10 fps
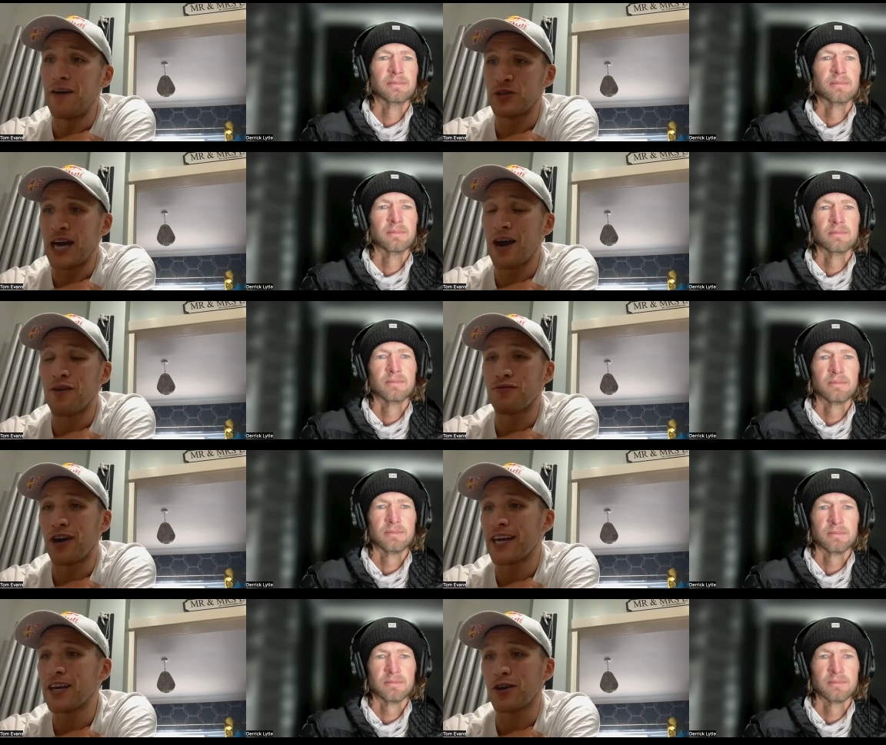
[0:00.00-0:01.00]
Speaker 1: after an hour of
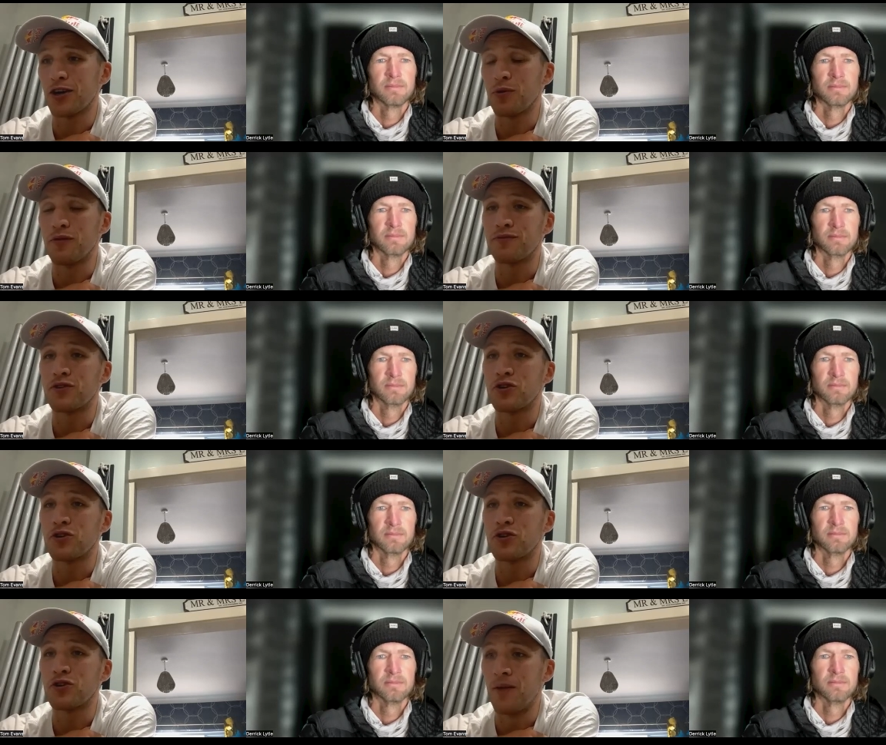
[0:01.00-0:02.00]
running are going to have
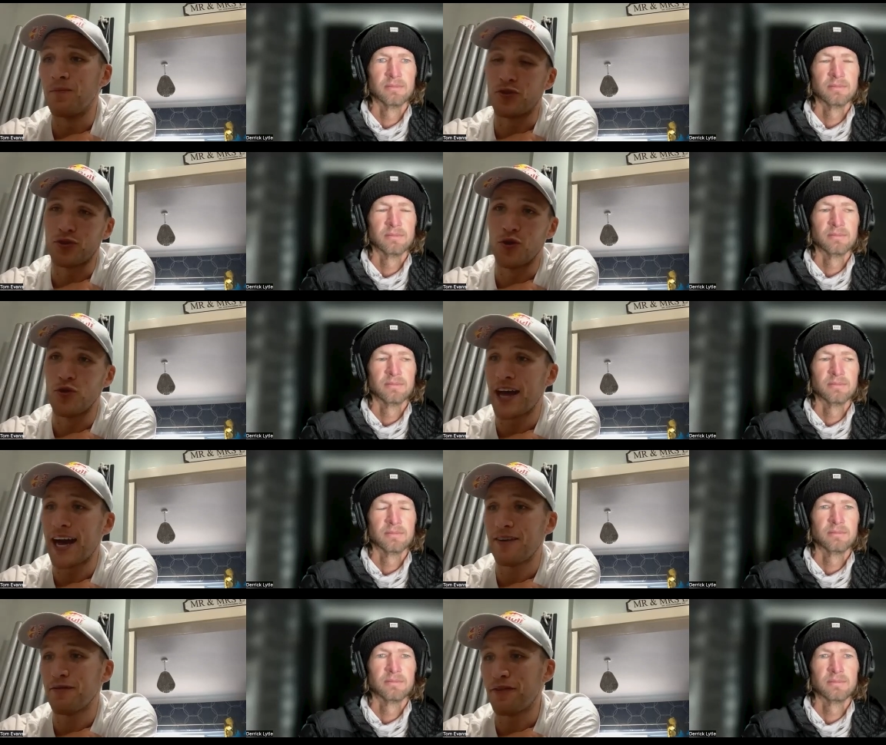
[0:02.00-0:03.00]
burnt through
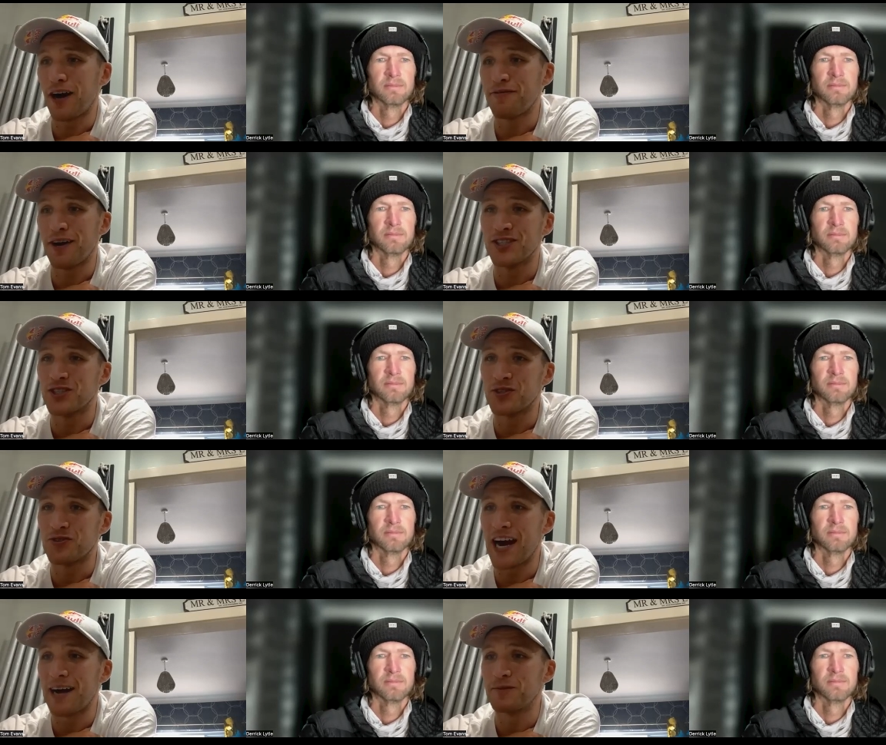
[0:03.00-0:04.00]
that 500
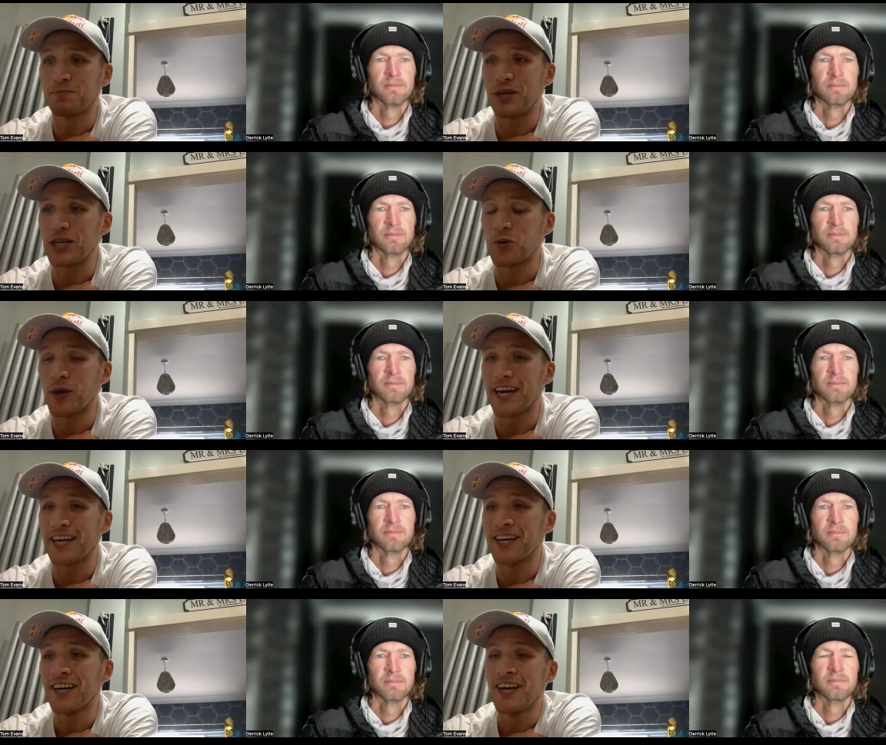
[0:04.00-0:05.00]
grams pretty quick
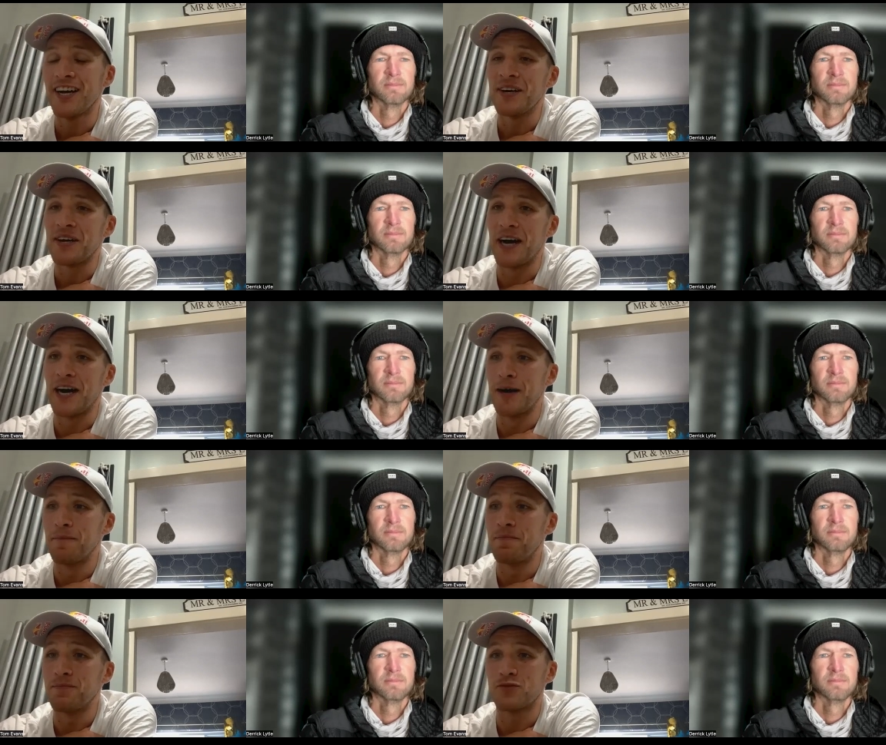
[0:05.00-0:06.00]

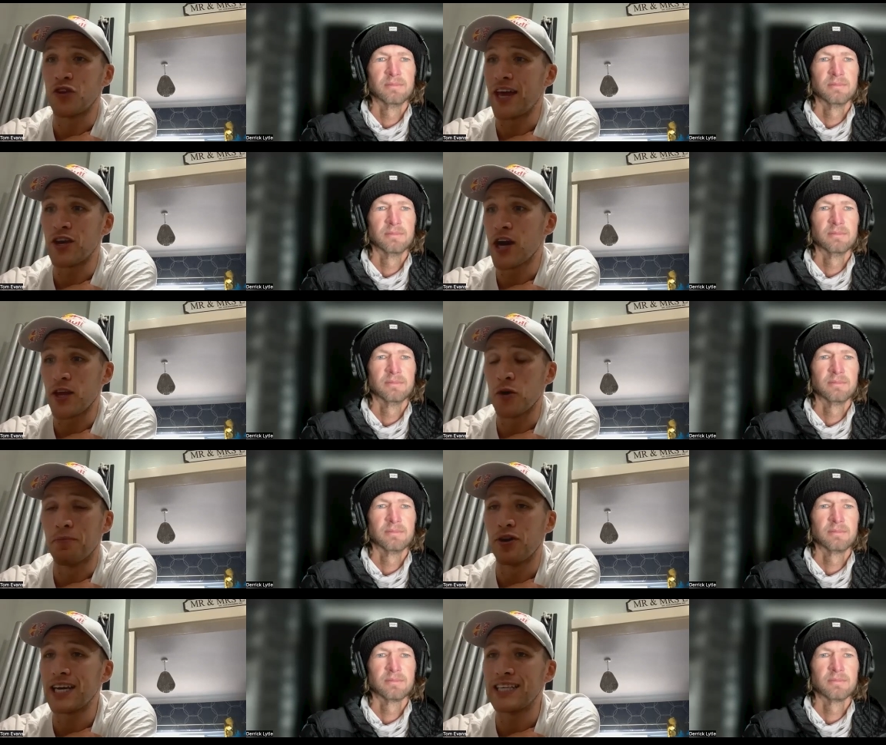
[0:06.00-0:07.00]
um, so then you, your
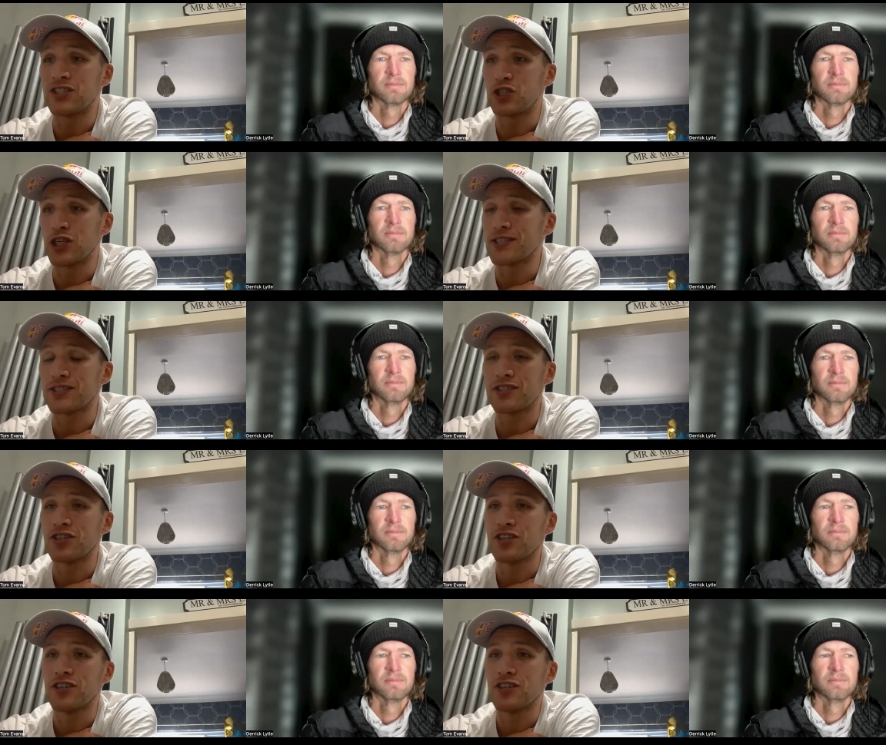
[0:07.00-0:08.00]
body is
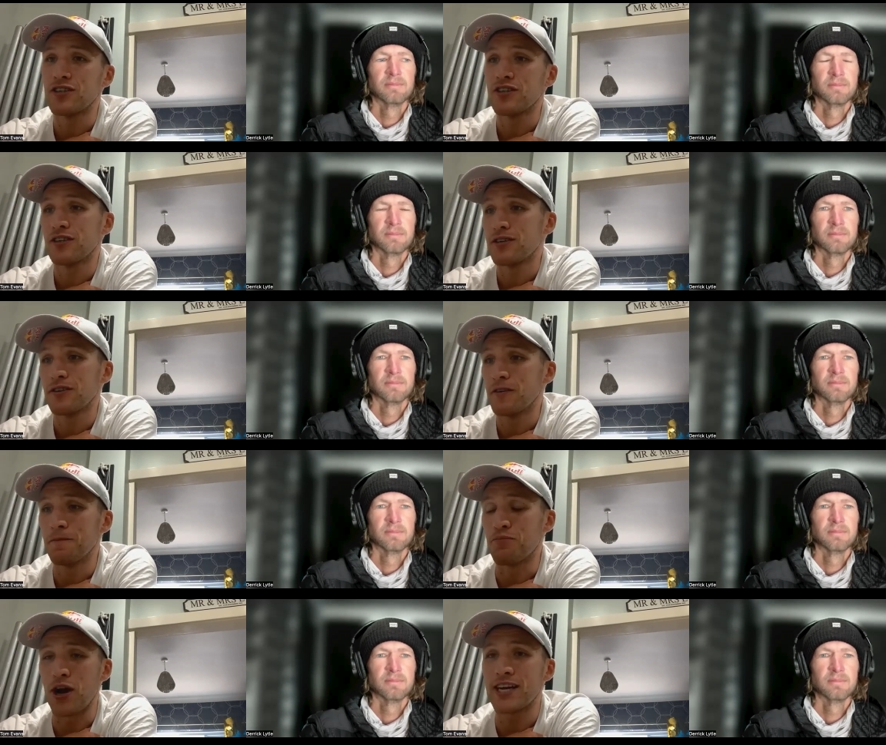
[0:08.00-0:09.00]
just
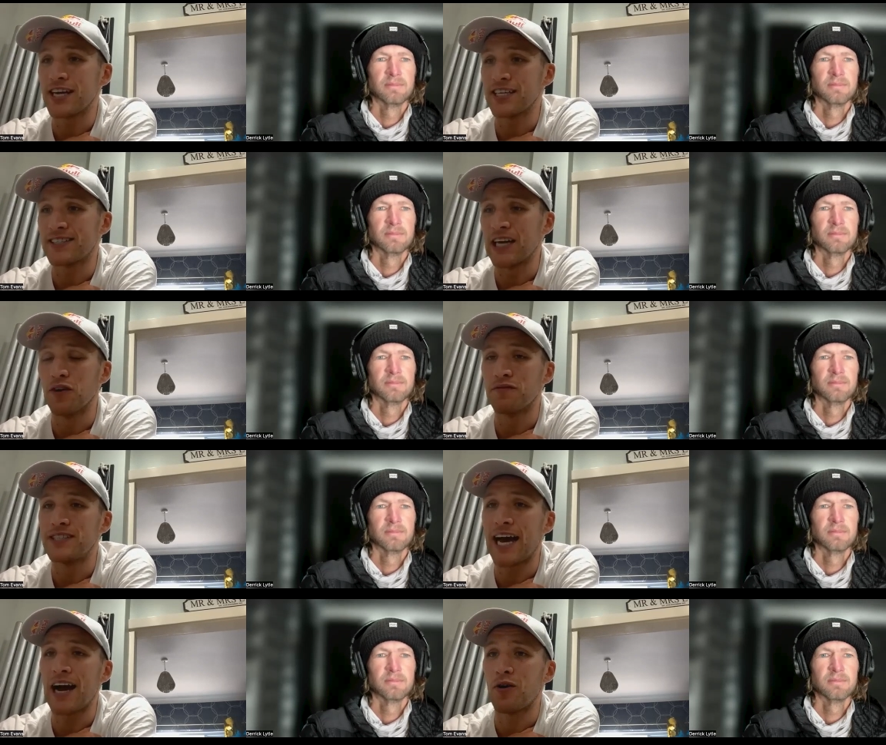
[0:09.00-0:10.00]
breaking itself
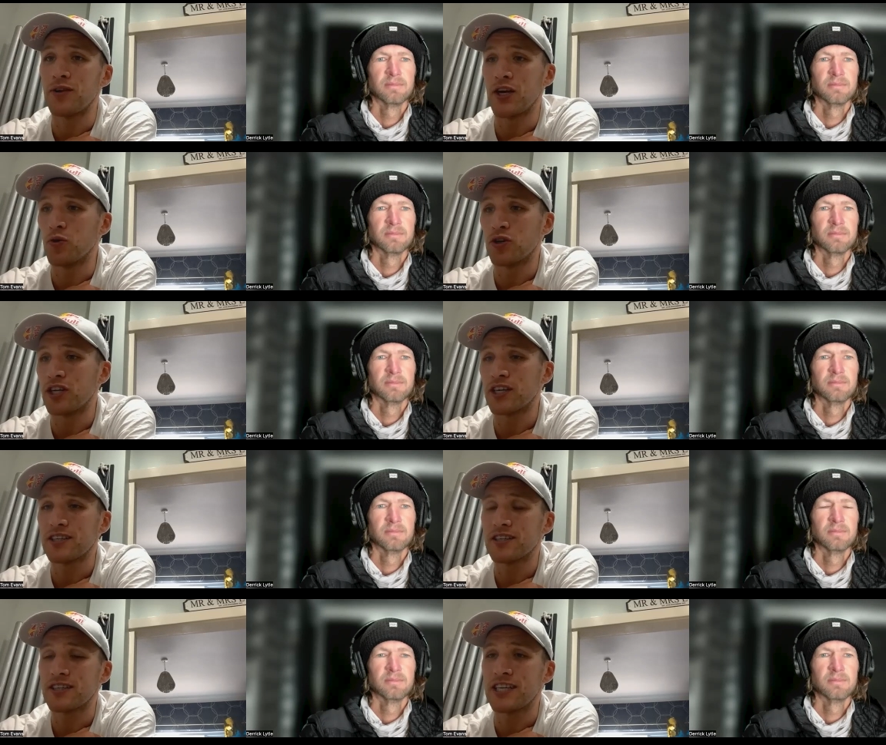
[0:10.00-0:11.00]
down in order to
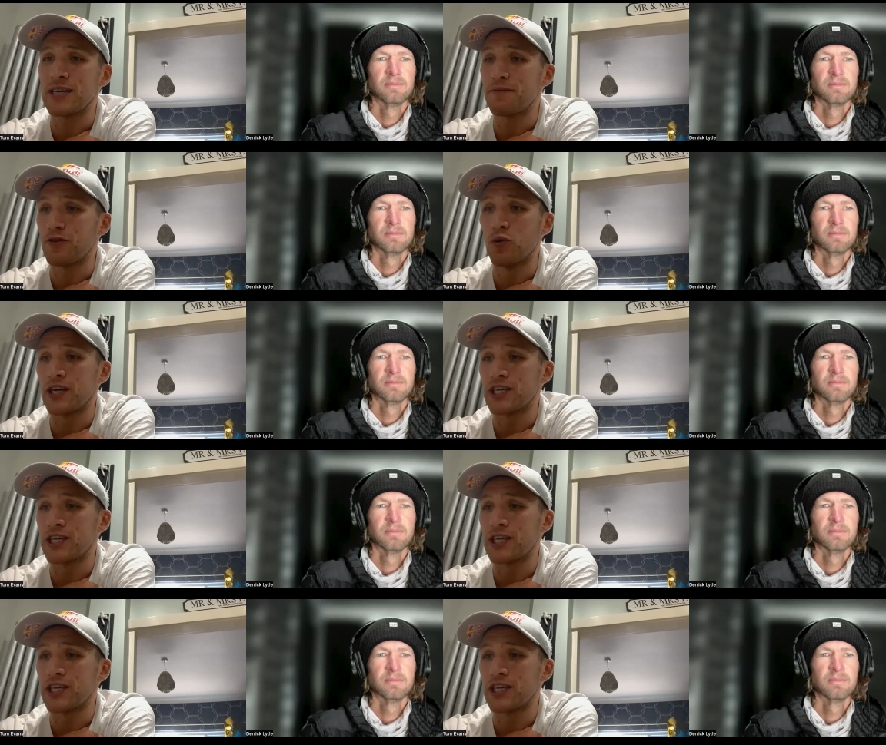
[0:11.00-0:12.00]
keep fueling.
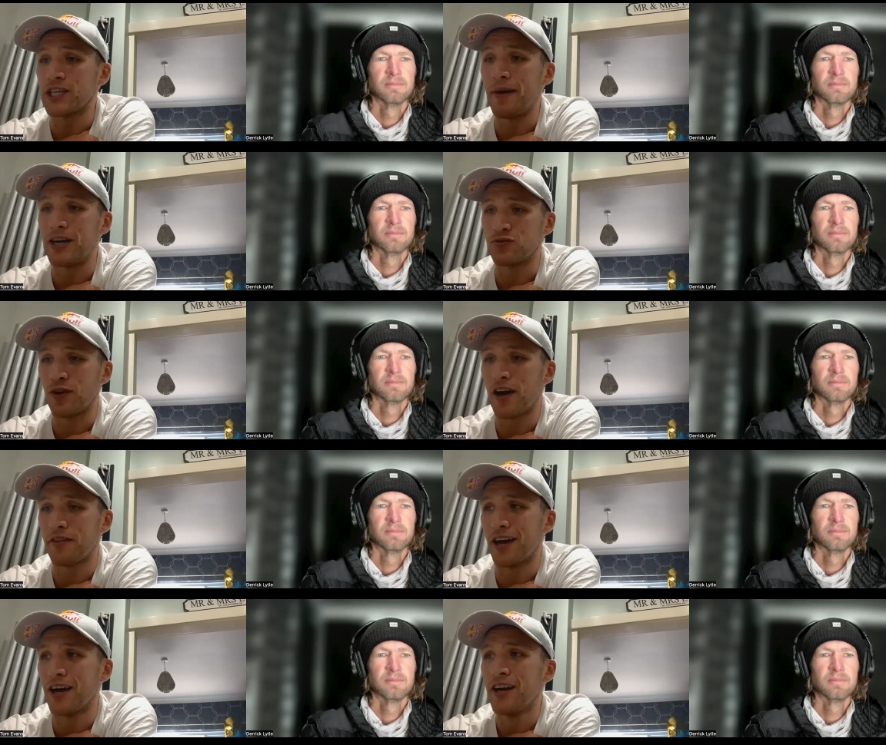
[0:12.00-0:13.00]
So I would so much
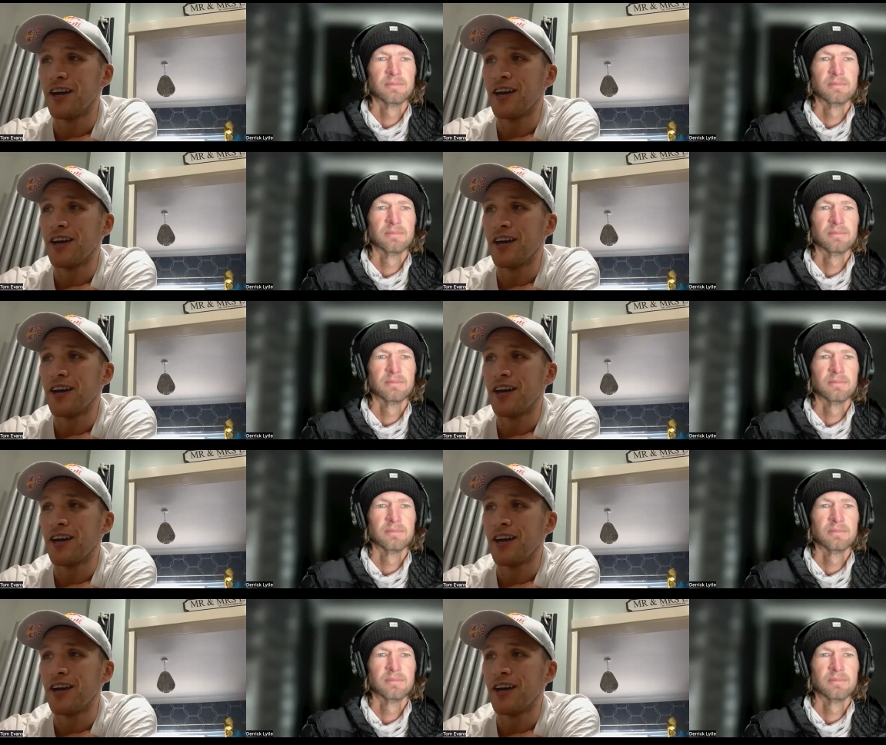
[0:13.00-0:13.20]
rather,